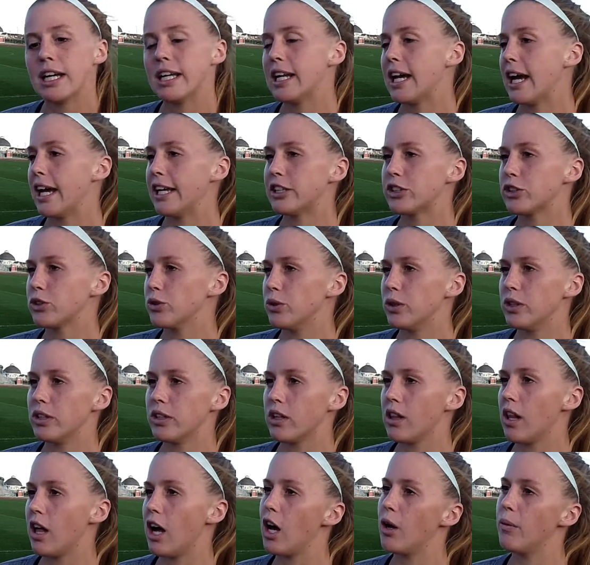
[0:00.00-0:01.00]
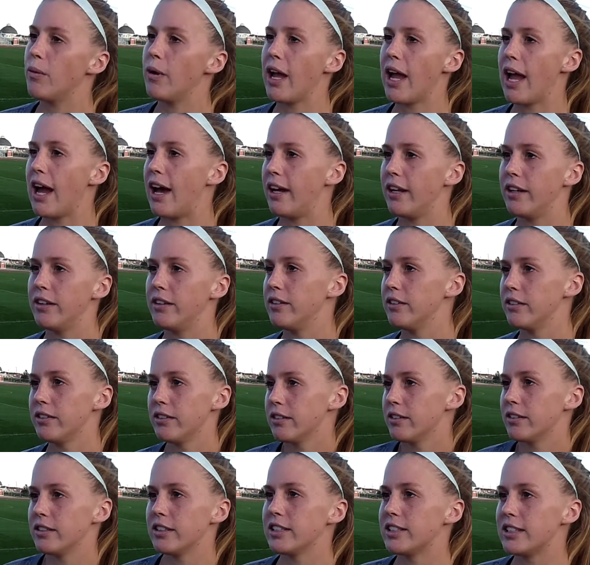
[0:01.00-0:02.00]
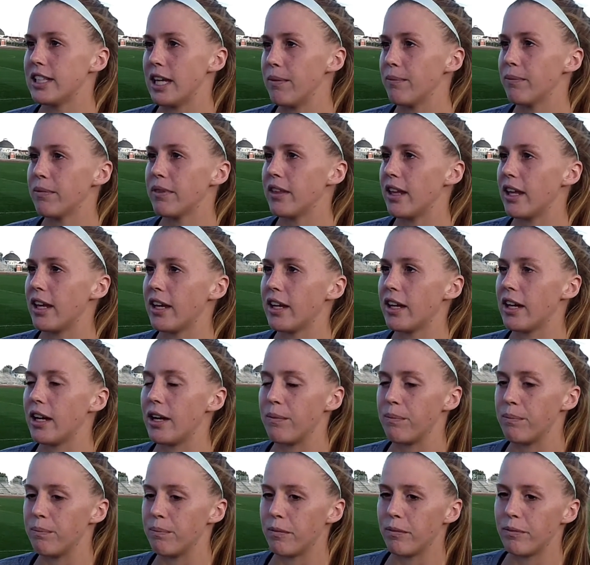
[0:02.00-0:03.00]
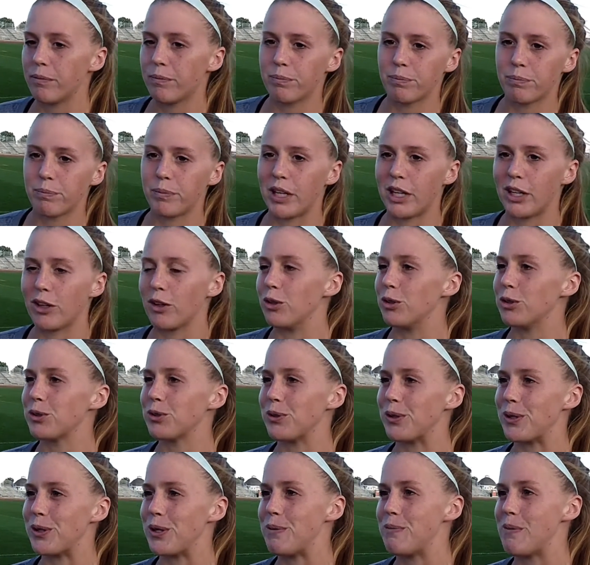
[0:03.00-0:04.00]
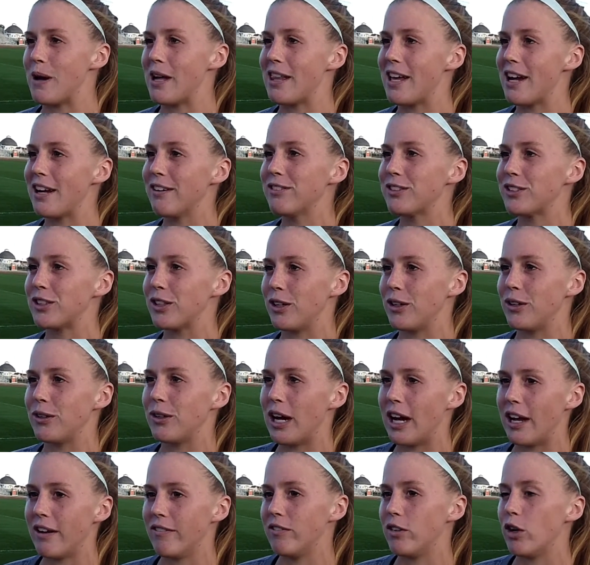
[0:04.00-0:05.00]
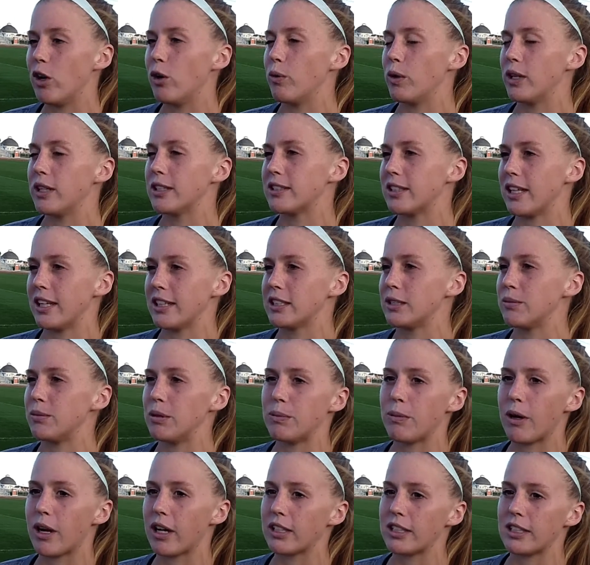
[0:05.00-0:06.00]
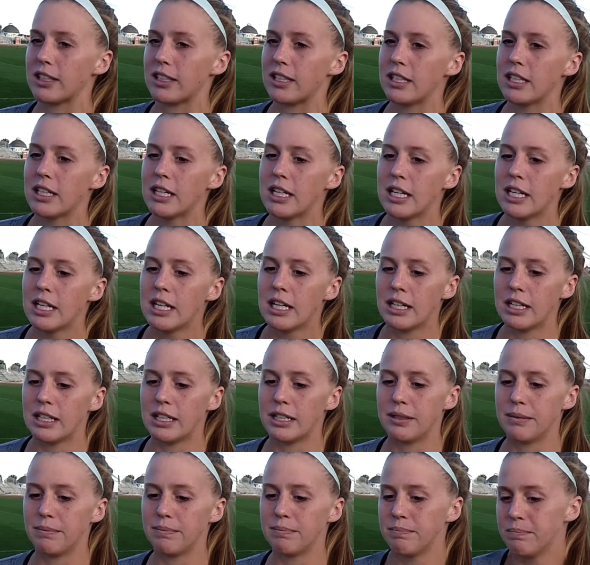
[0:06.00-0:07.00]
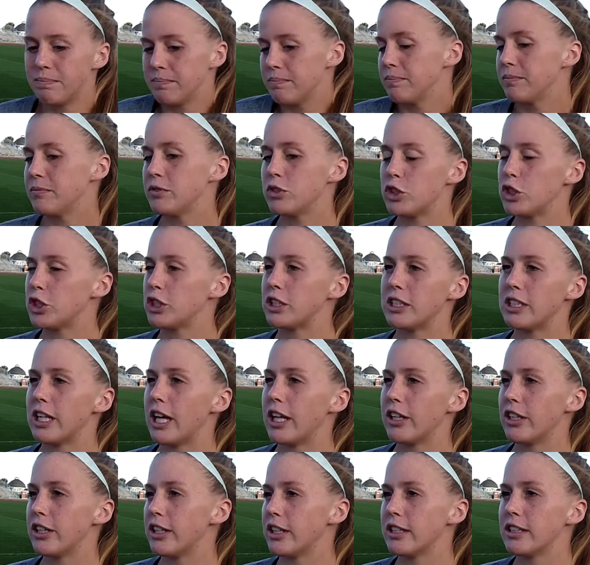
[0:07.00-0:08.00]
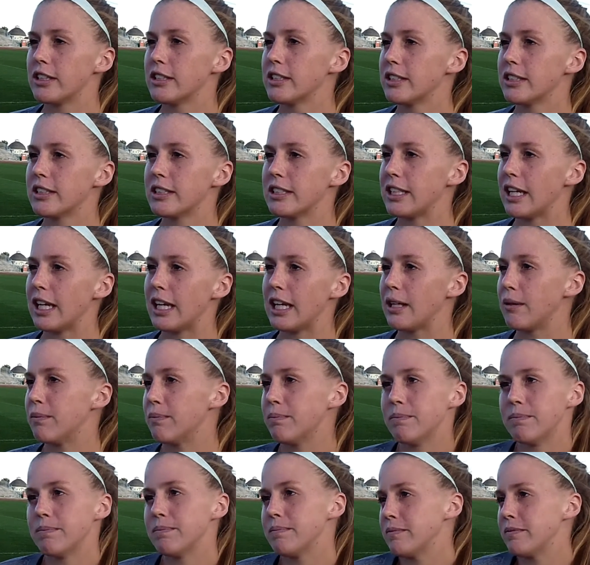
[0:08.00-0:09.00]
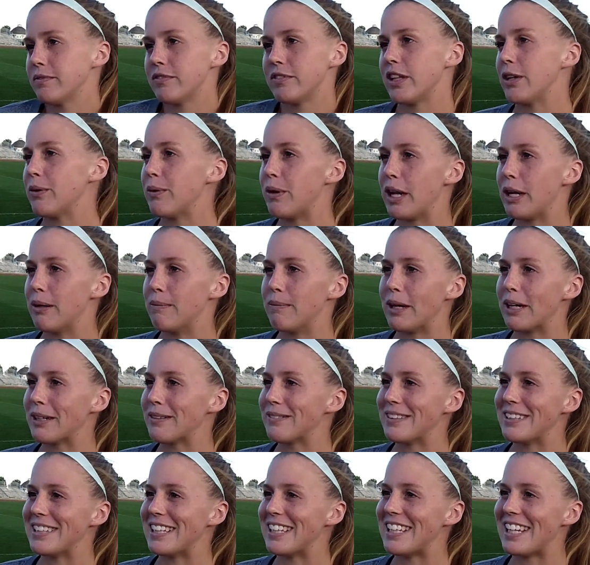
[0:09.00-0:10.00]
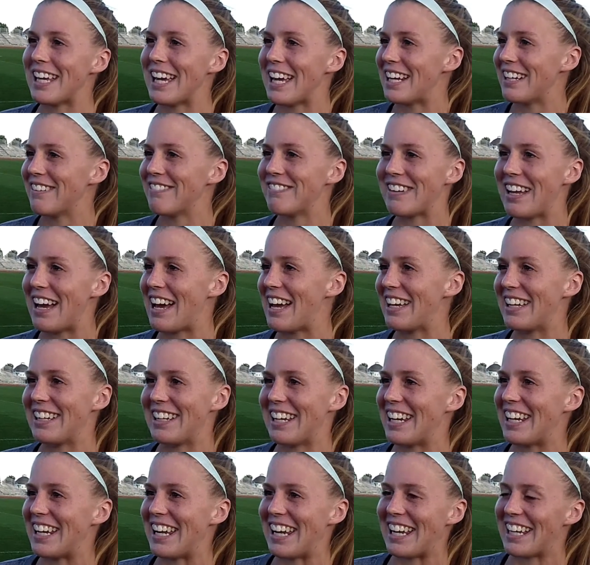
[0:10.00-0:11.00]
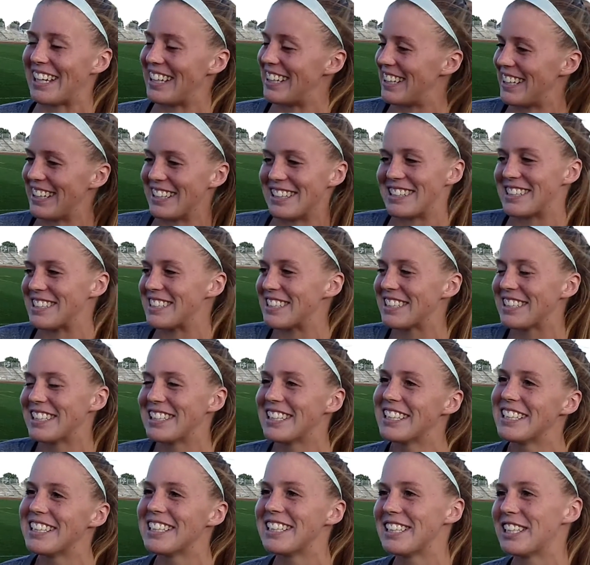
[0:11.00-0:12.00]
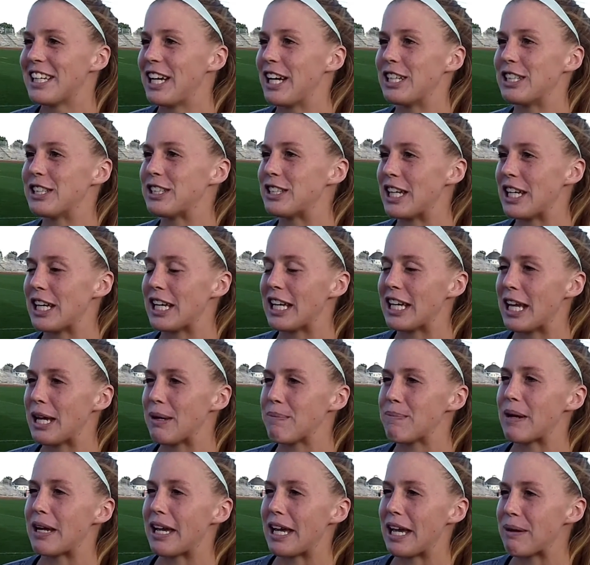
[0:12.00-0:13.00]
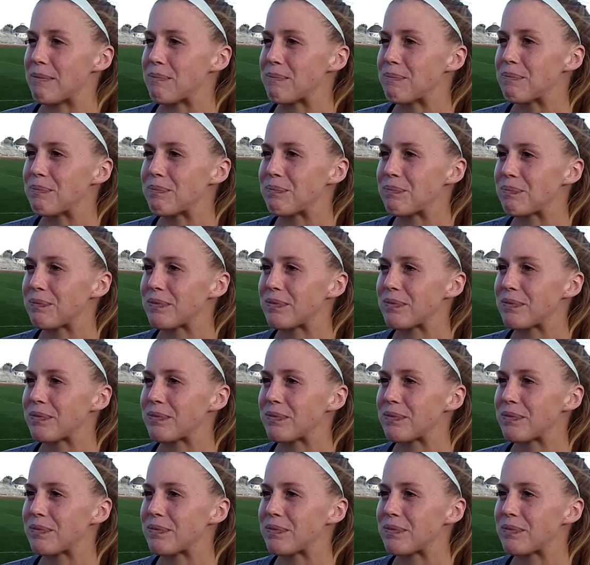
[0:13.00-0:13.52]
In high school club, I had the same thing. Um, been a goal scorer all my life, so I know what it's like to be marked. And um, just another game. they want to mark me, they can. If not, they can't. It's I just take it game by game.